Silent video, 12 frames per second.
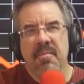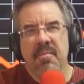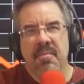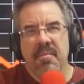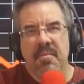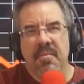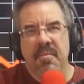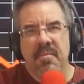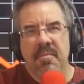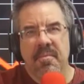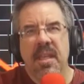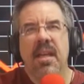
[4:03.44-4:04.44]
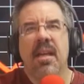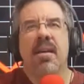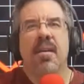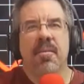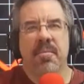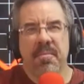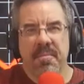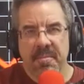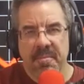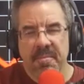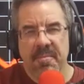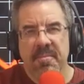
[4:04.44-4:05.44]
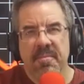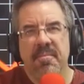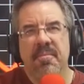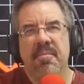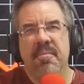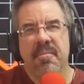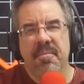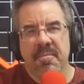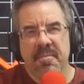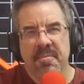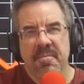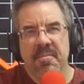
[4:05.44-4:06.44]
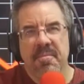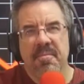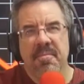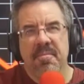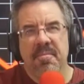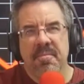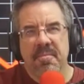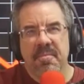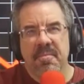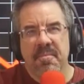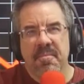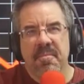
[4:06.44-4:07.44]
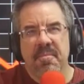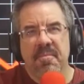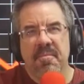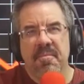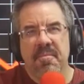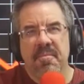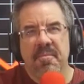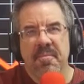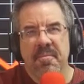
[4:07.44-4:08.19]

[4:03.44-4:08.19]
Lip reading: (silent)